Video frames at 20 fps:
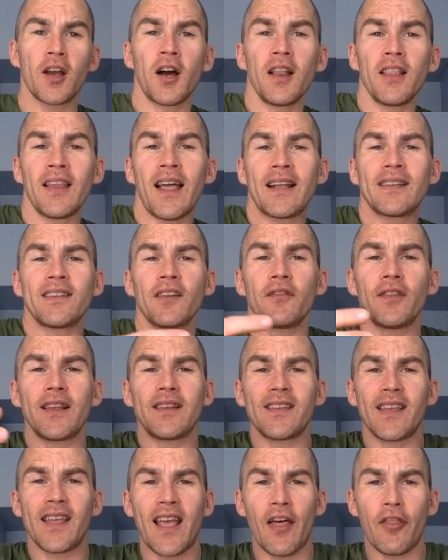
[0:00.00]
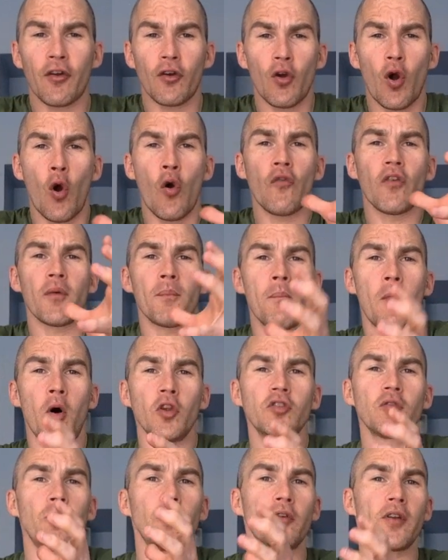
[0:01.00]
collectively together over
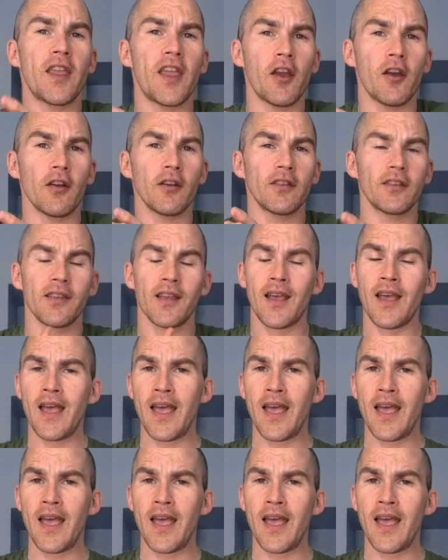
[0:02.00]
multiple years.